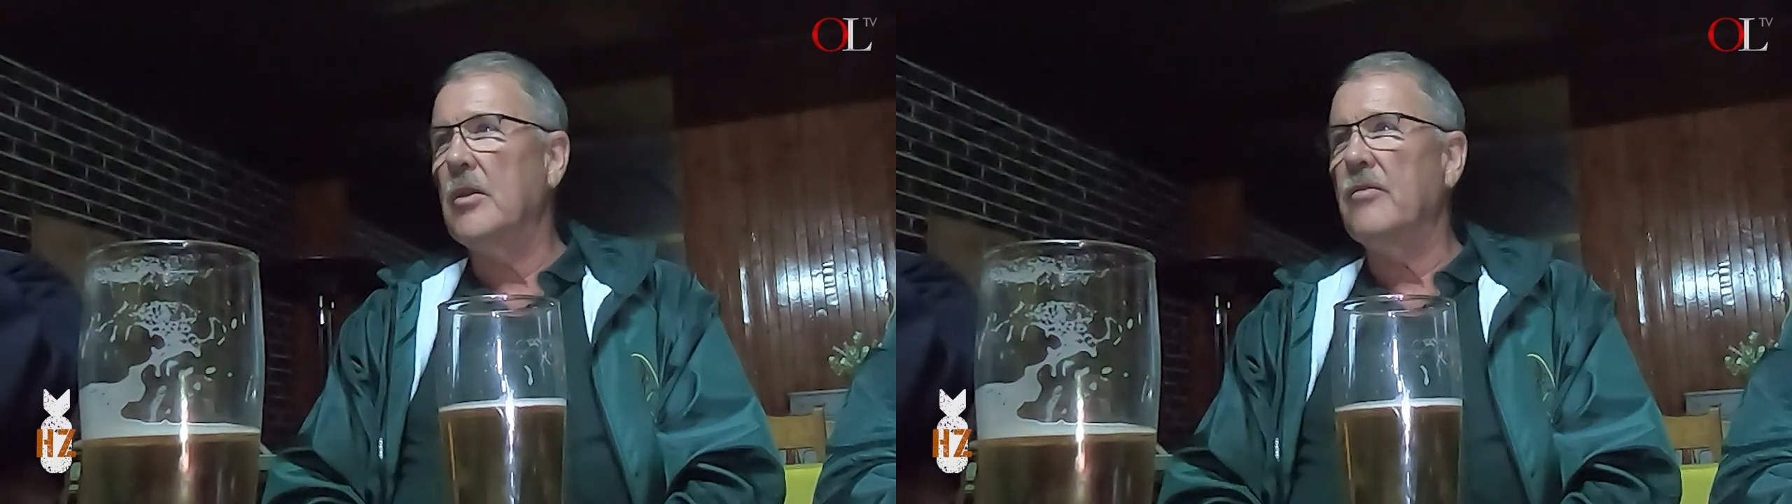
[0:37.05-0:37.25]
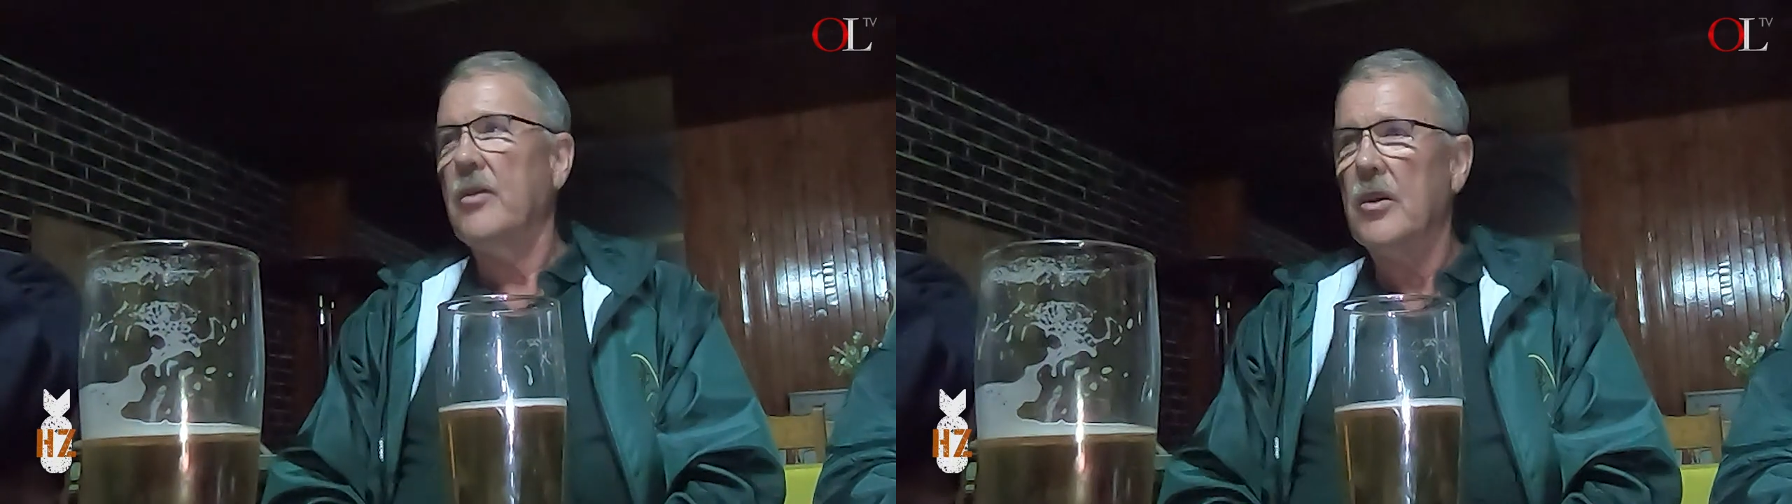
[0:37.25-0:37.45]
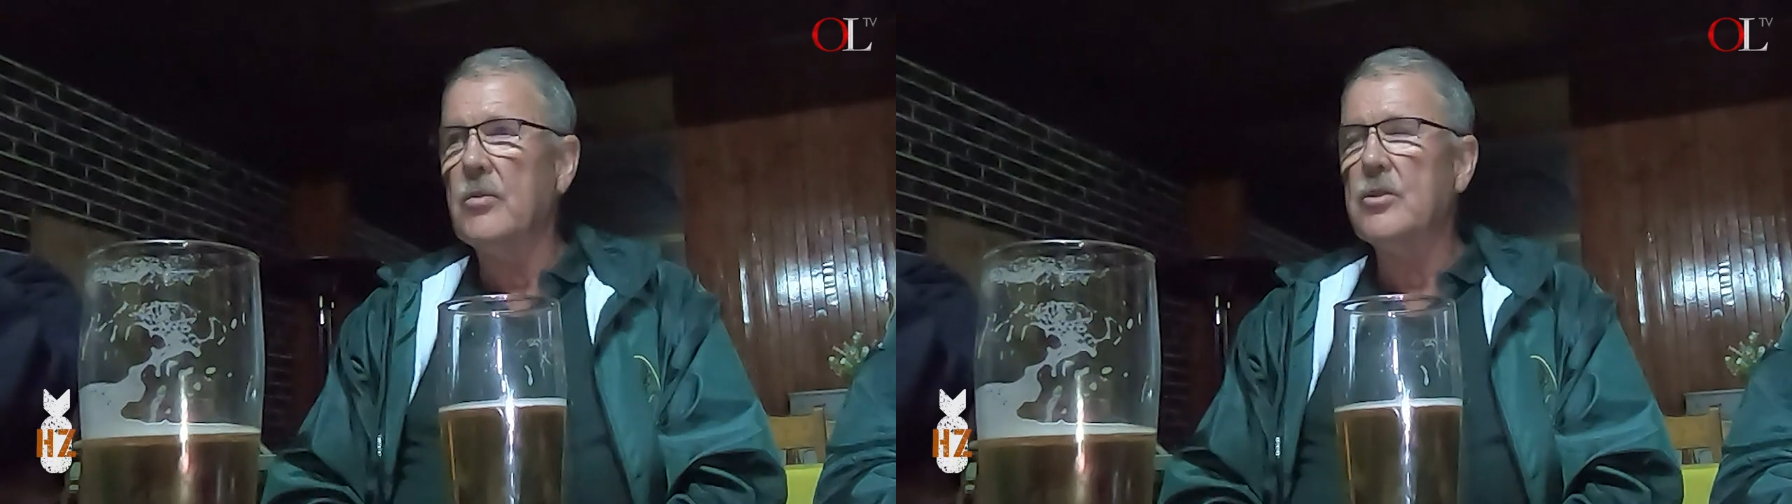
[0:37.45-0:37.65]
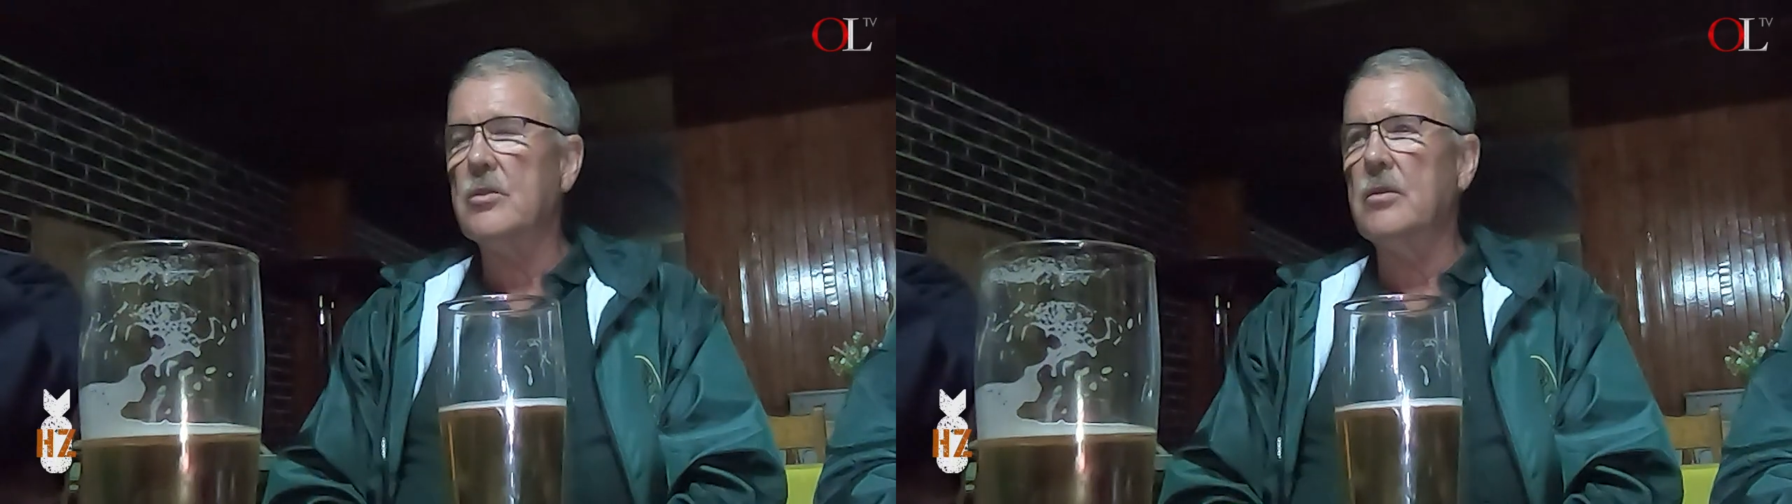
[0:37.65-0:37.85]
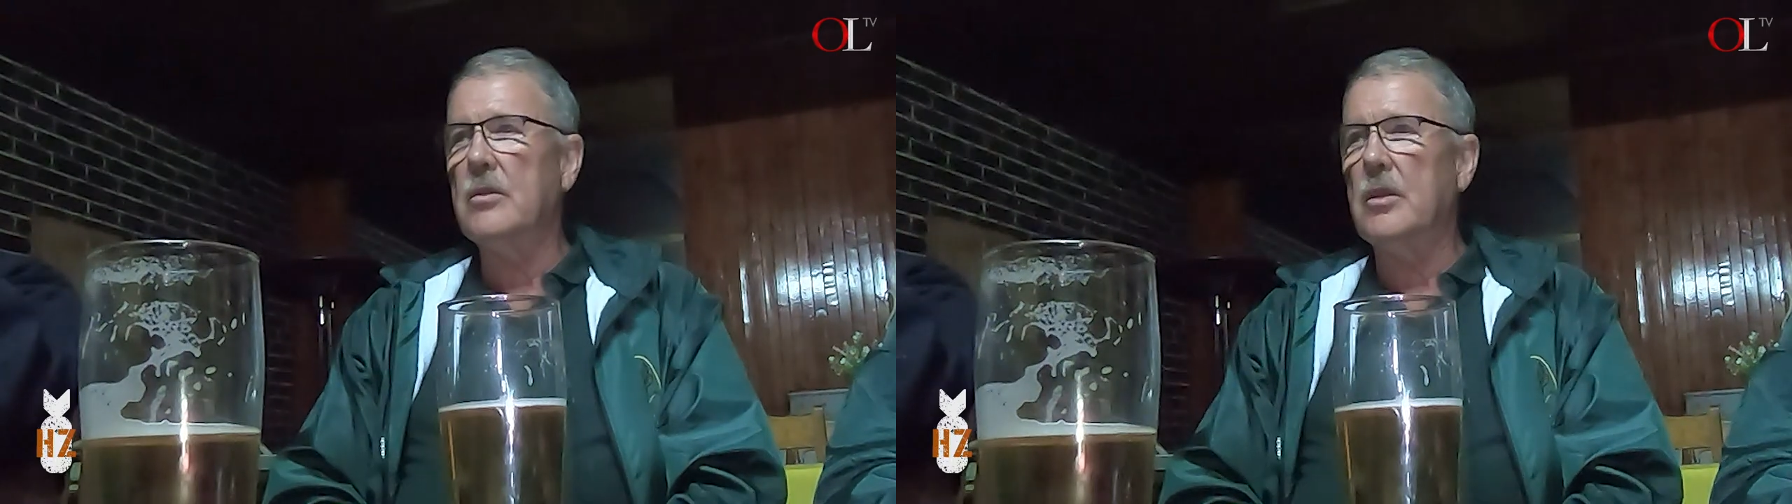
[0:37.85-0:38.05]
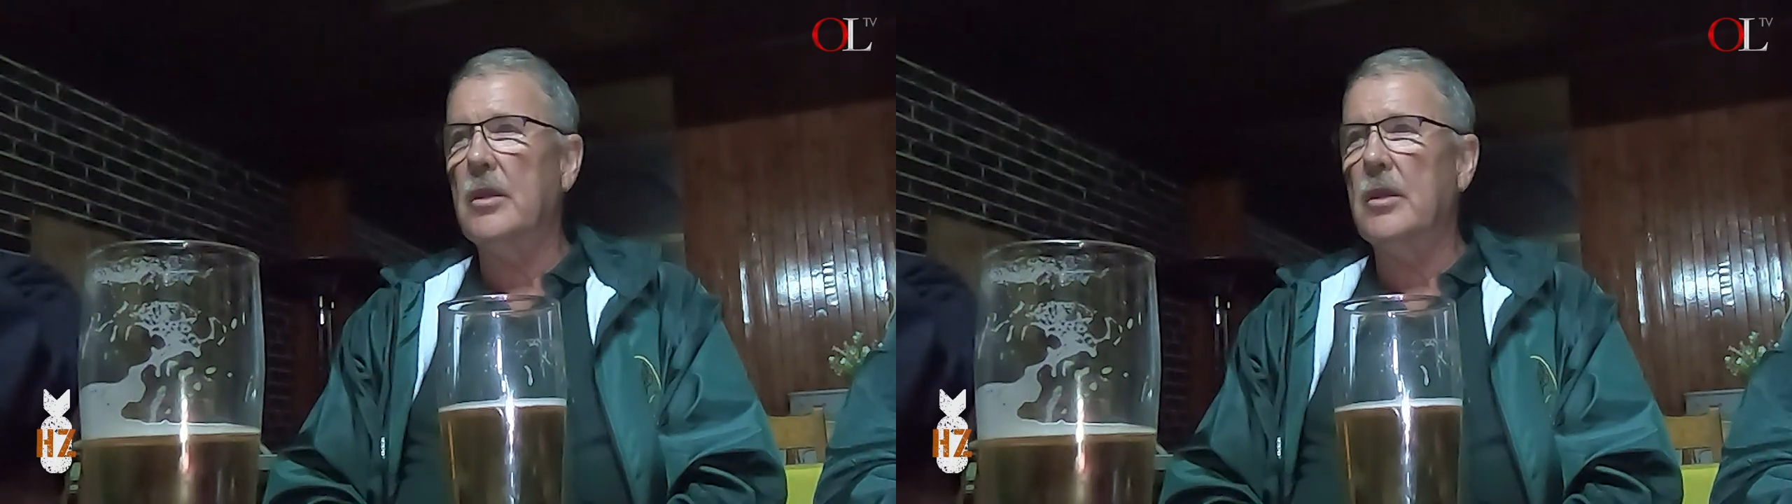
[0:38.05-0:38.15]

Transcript: If I was not